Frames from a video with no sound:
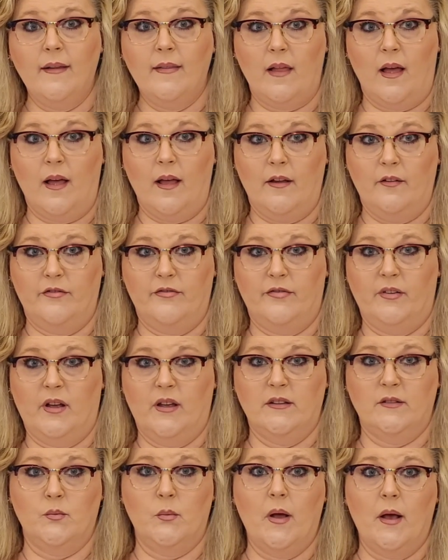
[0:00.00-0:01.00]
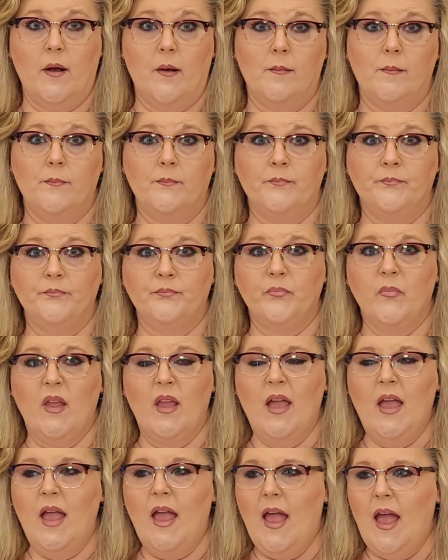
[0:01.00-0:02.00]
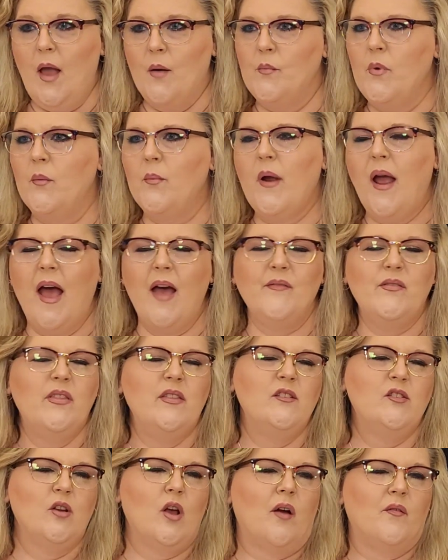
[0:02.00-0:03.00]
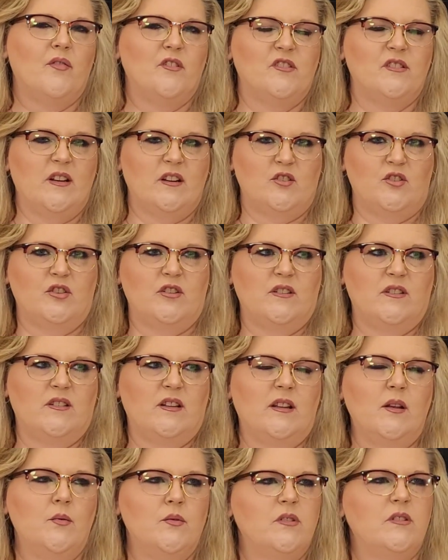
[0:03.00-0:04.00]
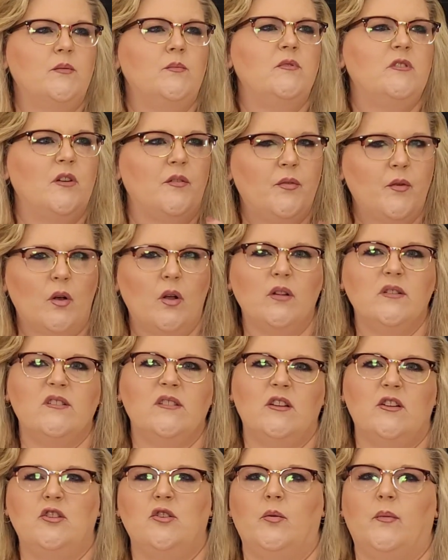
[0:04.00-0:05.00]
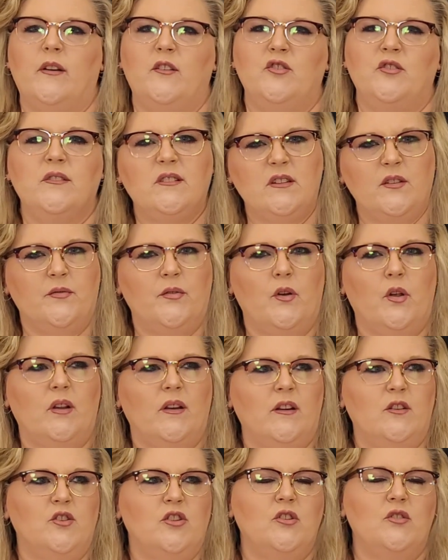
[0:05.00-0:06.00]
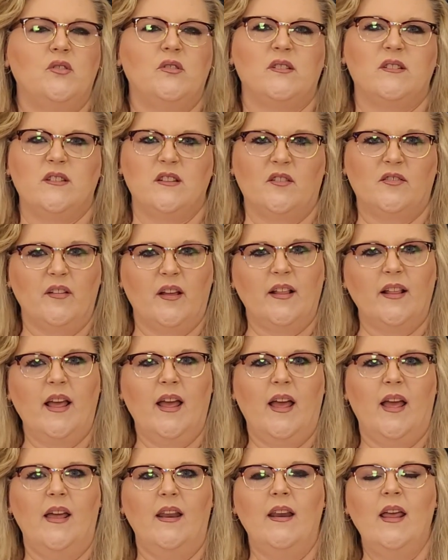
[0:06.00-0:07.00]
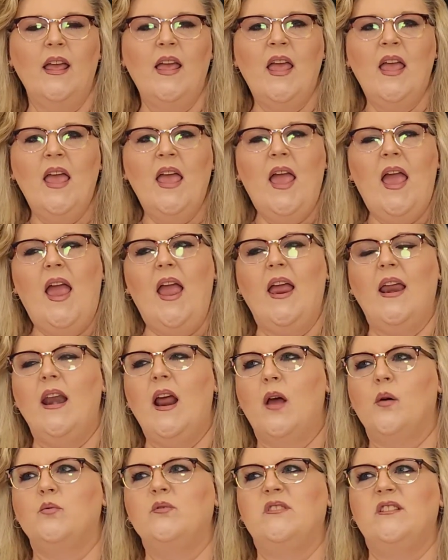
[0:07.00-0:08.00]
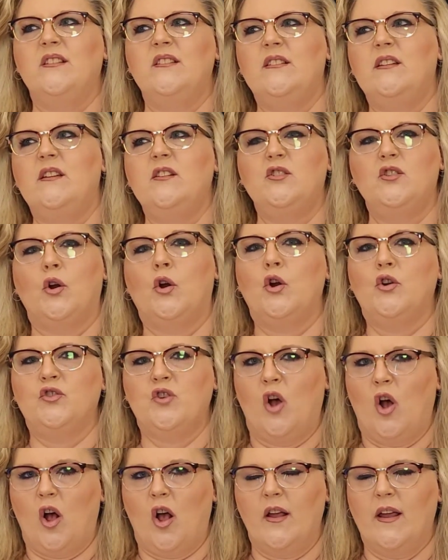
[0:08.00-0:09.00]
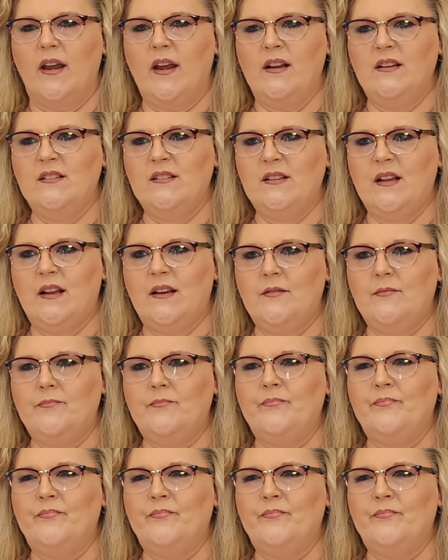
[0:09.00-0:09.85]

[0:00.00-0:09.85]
life as well. And we were having these conversations, and there were some difficult situations, difficult issues and stuff like that. And I was listening to her talk, and I said,